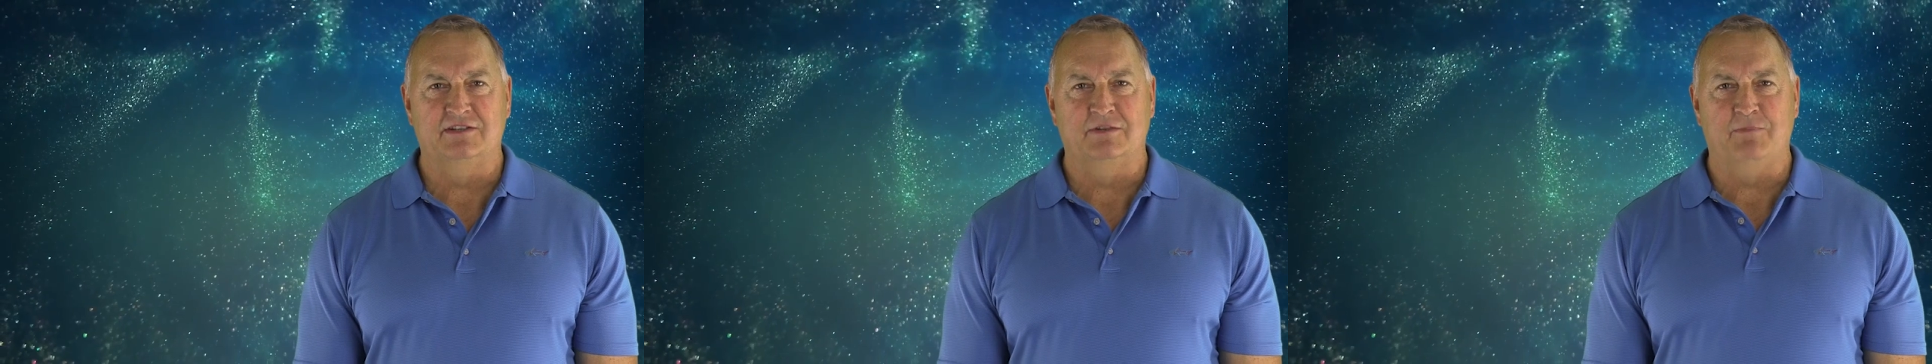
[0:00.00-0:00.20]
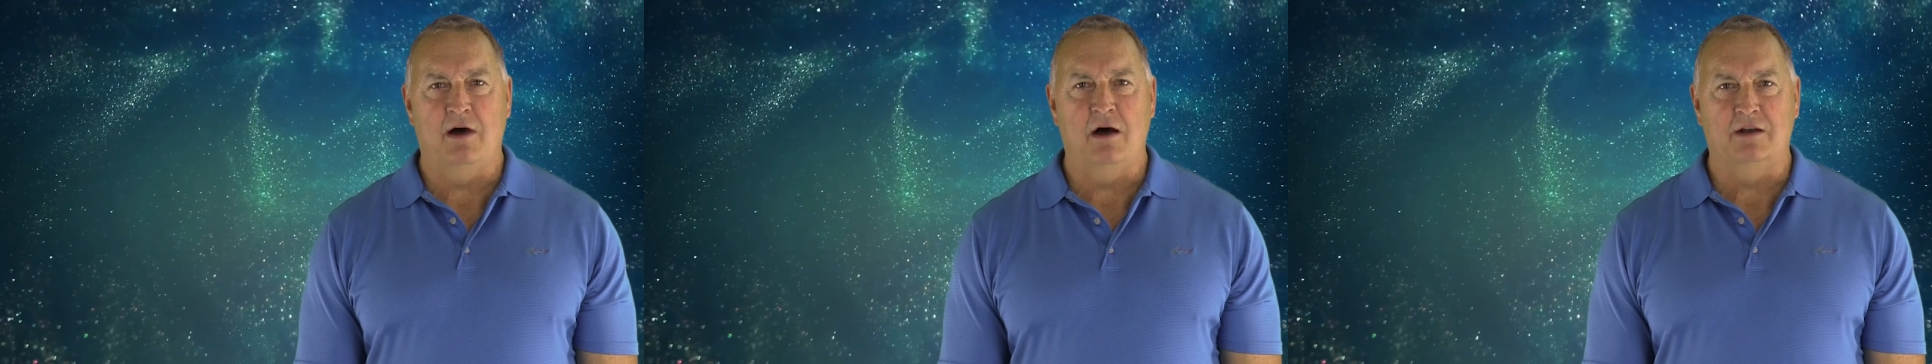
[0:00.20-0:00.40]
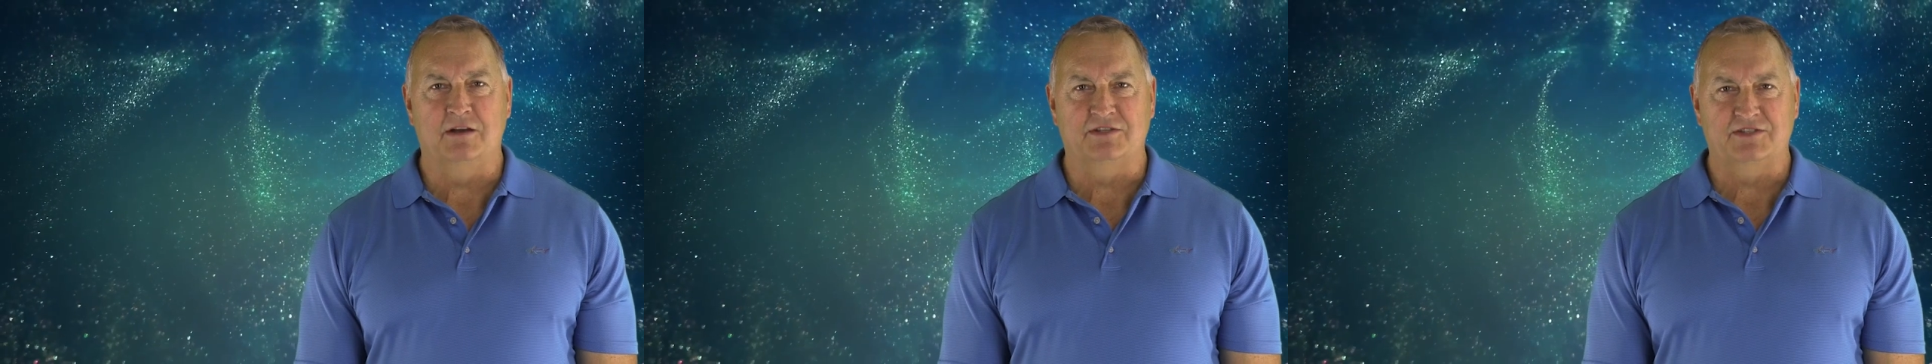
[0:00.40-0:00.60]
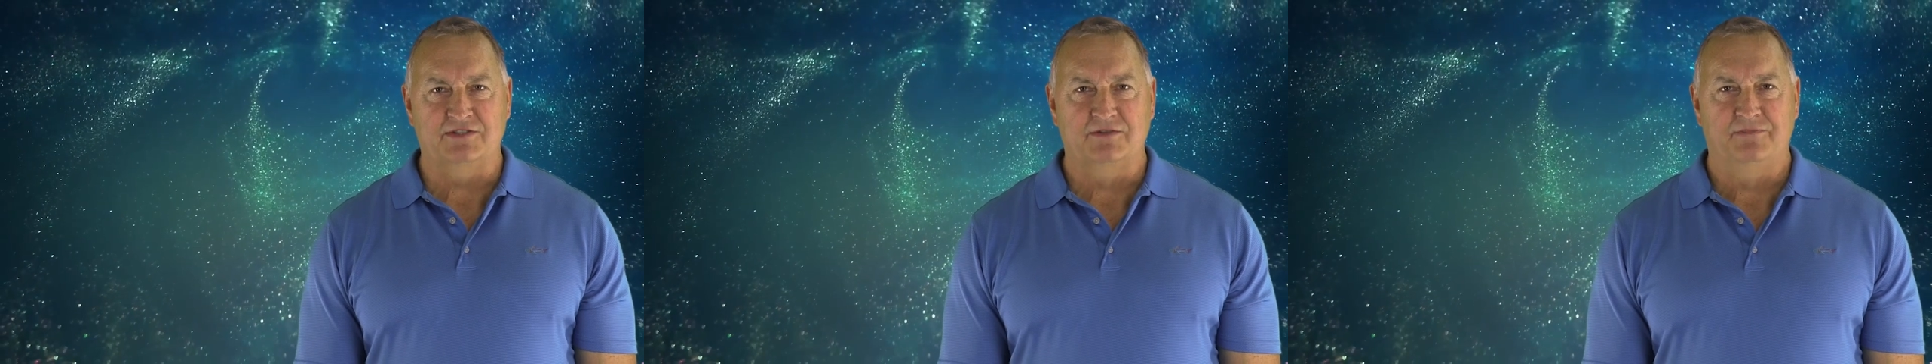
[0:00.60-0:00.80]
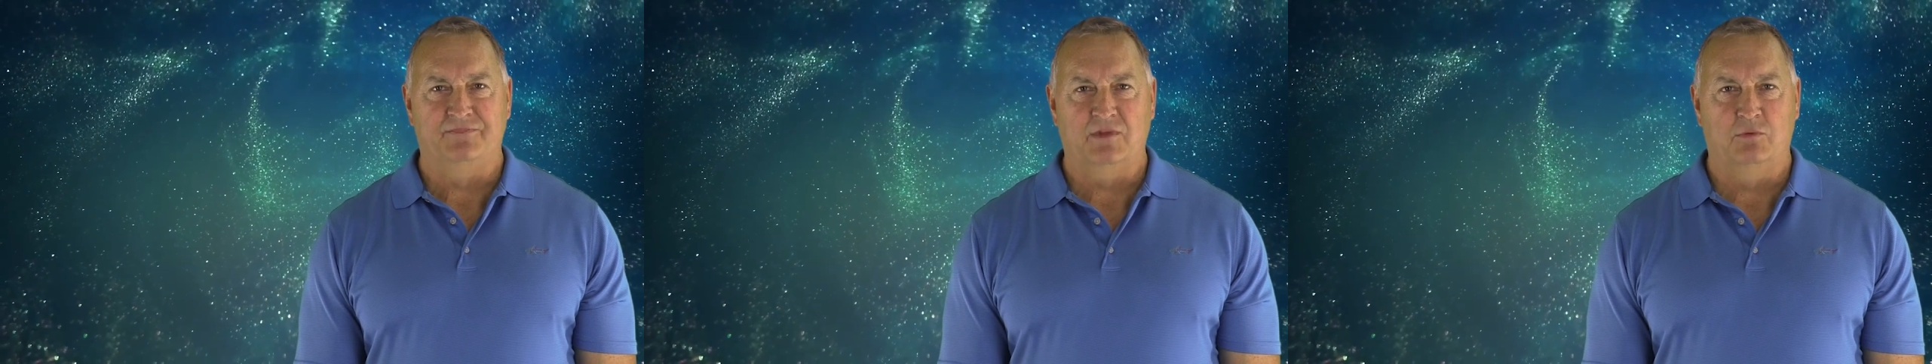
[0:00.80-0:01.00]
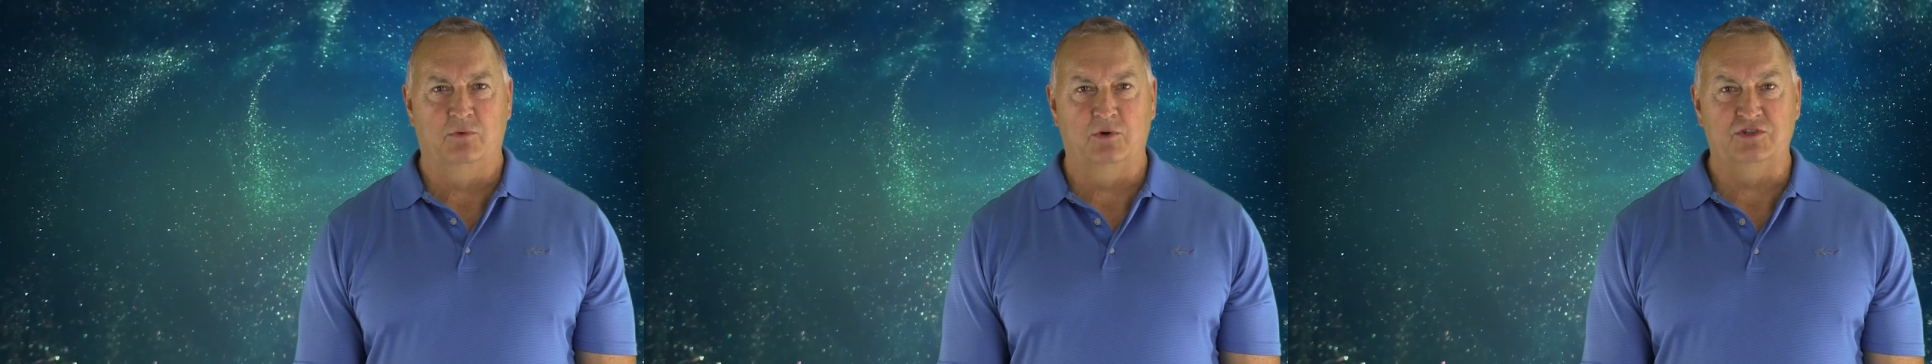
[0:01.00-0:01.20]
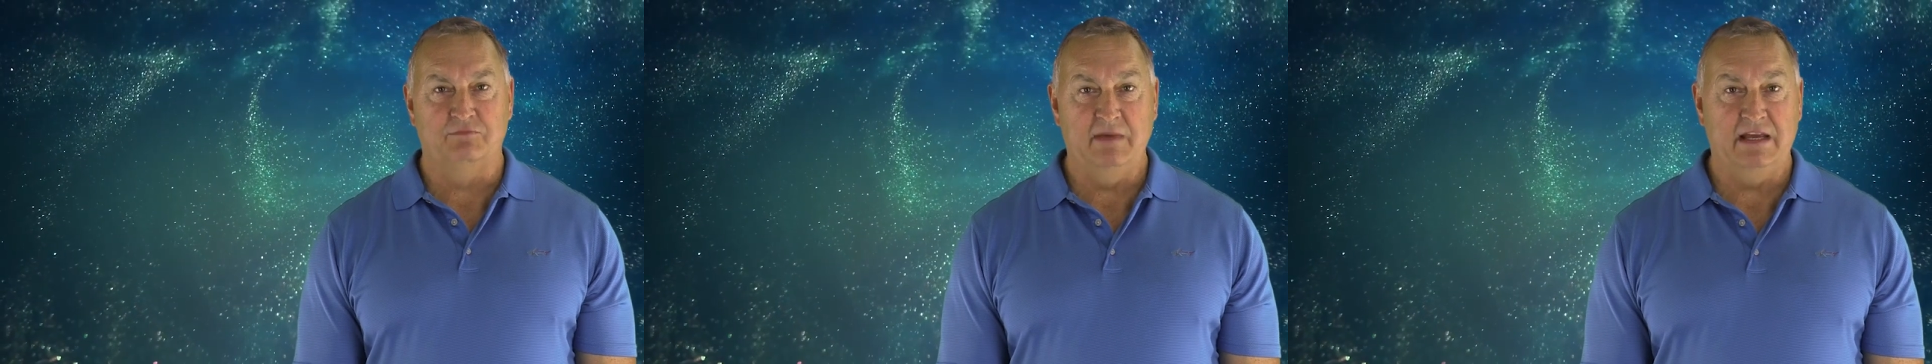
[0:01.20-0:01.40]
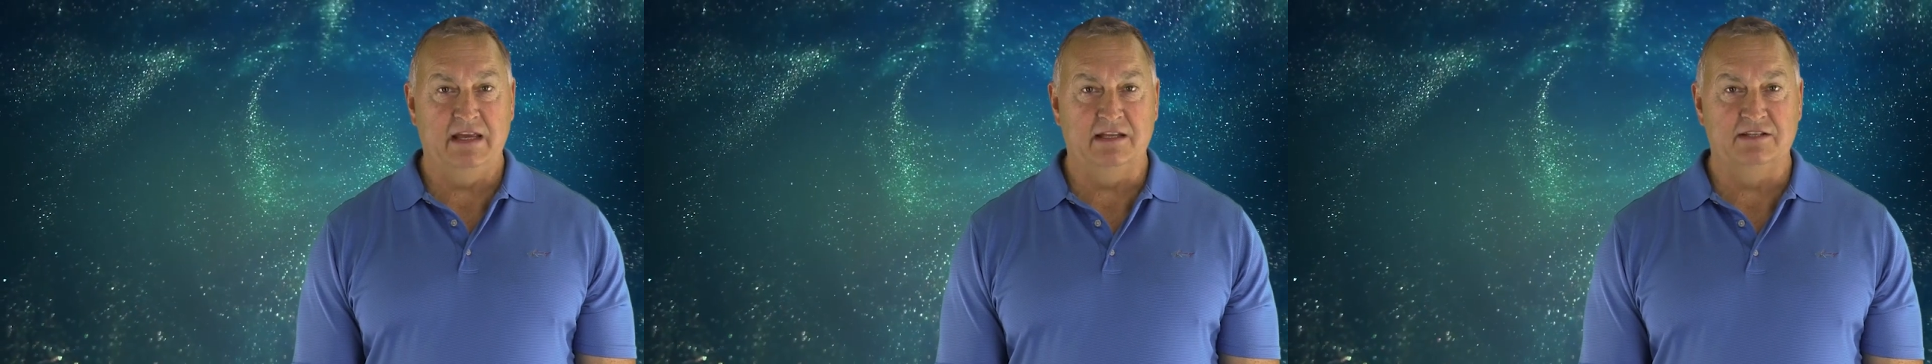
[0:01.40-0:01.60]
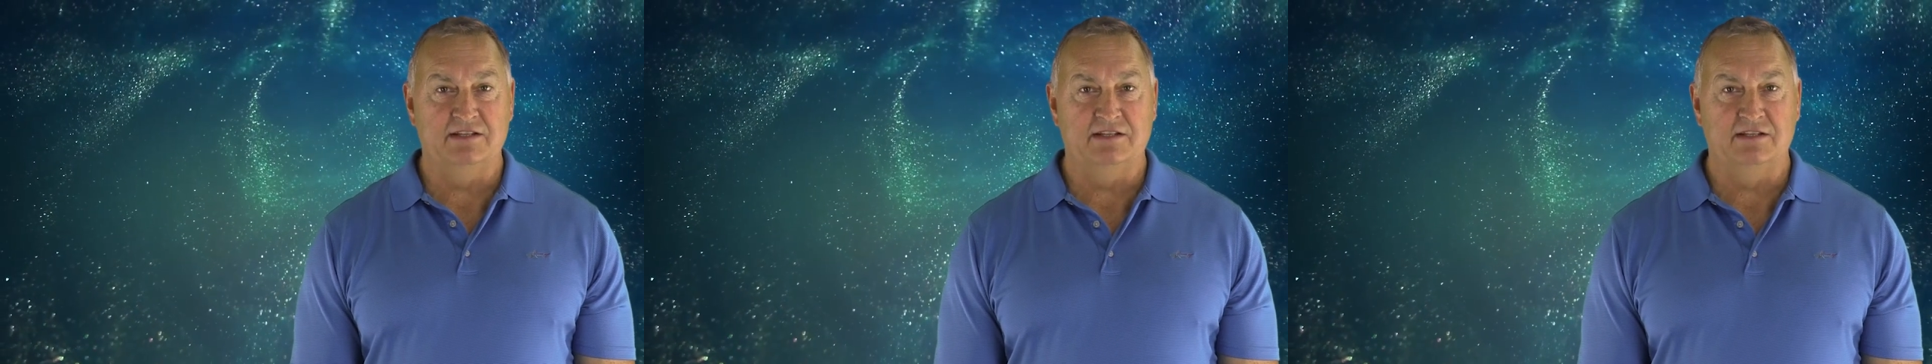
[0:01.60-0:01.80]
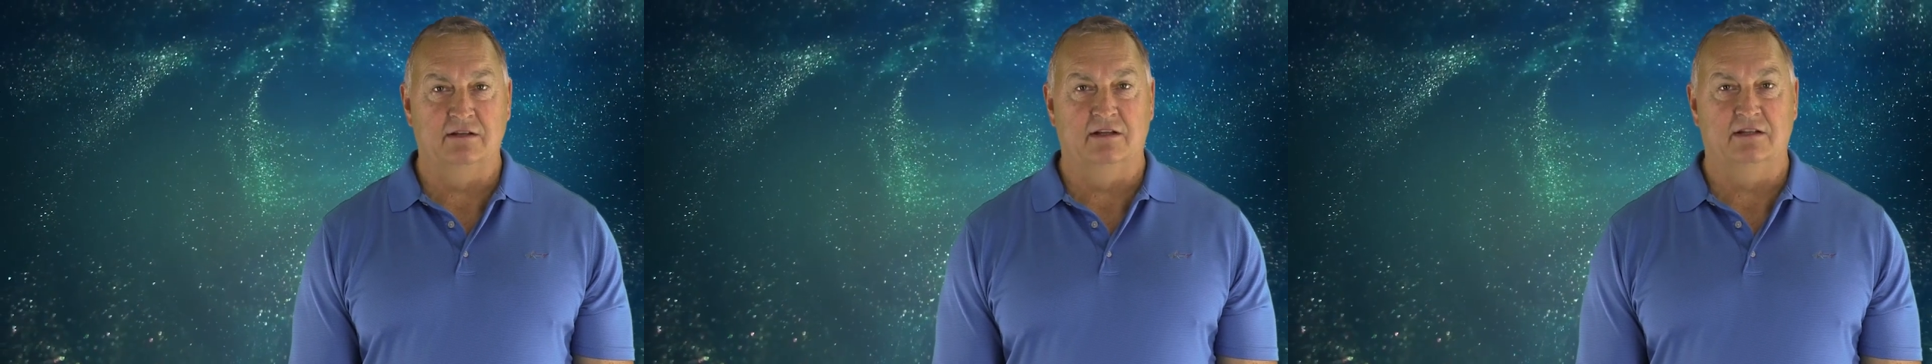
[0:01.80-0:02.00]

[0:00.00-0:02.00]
is upon us, which means